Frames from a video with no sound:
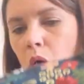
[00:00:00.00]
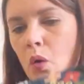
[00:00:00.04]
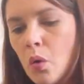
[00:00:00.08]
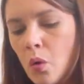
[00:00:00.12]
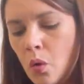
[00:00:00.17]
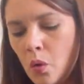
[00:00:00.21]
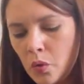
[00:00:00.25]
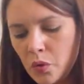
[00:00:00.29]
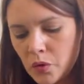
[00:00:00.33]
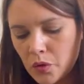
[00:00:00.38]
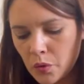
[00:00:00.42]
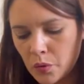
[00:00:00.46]

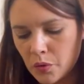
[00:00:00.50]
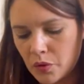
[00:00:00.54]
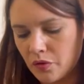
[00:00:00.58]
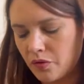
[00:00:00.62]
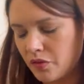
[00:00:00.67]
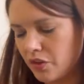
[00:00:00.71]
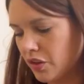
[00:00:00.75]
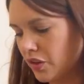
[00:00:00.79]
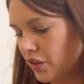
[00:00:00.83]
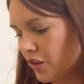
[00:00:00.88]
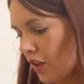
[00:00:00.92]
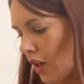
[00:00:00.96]
all sorts of
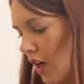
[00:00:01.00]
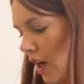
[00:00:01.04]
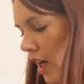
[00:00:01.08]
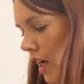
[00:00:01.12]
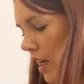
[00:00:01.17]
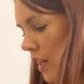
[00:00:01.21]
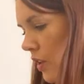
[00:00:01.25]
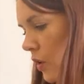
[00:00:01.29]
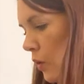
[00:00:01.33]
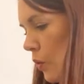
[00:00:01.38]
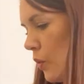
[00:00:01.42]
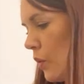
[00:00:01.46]

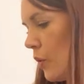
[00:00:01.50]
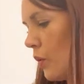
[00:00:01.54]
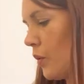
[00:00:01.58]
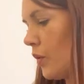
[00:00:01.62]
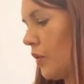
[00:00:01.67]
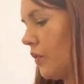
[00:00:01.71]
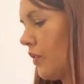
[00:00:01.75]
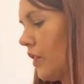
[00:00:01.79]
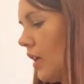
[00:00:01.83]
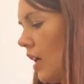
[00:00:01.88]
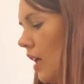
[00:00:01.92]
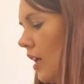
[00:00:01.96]
designs, all sorts
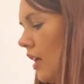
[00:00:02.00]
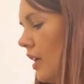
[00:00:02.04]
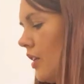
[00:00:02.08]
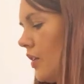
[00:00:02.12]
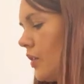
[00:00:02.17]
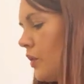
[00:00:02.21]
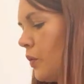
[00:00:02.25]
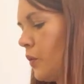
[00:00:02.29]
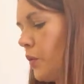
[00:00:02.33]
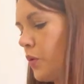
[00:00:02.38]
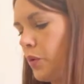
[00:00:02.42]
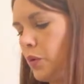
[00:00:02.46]
of
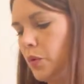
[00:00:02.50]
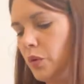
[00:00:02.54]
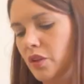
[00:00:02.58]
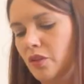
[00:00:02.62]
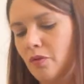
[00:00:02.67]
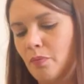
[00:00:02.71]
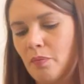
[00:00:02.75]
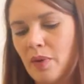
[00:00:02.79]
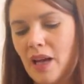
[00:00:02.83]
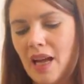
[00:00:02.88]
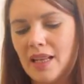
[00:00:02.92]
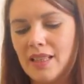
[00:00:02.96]
colours, all sorts of
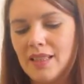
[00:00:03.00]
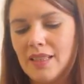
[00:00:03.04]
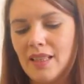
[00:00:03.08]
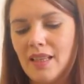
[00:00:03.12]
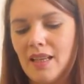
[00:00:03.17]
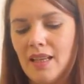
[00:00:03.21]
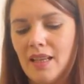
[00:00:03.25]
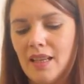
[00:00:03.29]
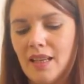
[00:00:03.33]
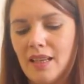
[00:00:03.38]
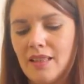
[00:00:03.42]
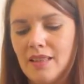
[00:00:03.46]

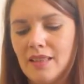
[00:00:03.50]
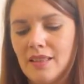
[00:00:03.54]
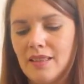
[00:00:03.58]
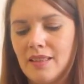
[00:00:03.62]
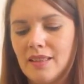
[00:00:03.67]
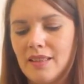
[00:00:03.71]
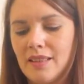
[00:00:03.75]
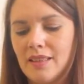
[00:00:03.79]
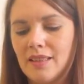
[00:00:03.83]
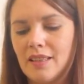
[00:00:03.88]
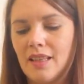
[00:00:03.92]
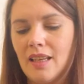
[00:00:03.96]

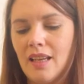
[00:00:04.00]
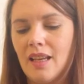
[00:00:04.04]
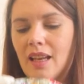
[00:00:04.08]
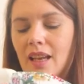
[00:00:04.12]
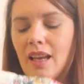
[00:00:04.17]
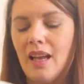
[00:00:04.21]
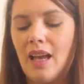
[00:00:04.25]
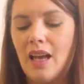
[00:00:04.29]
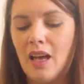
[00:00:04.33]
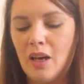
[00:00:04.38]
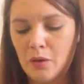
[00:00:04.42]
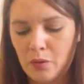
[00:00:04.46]
patterns.
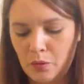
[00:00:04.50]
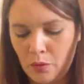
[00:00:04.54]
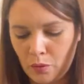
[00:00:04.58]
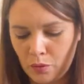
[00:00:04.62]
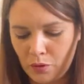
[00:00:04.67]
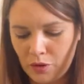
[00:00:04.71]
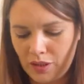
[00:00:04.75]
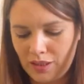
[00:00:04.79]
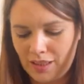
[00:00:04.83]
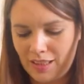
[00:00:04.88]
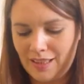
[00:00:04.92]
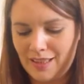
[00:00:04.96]
How
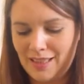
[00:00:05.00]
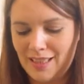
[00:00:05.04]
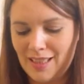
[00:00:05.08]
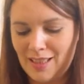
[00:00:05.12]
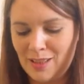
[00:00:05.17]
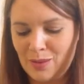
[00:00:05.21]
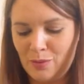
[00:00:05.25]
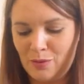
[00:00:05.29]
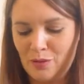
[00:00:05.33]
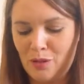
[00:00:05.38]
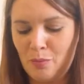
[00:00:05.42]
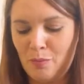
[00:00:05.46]
gorgeous is
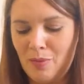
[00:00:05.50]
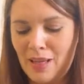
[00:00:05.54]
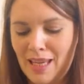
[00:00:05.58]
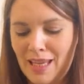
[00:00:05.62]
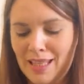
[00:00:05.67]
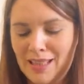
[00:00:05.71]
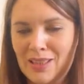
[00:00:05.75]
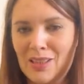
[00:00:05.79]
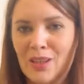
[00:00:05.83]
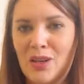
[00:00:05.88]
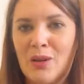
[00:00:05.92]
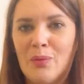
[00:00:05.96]
this with the
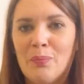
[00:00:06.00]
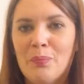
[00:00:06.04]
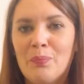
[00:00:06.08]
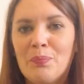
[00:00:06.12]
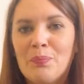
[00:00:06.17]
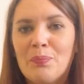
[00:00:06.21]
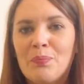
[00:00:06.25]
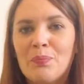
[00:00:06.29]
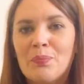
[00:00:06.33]
bees on?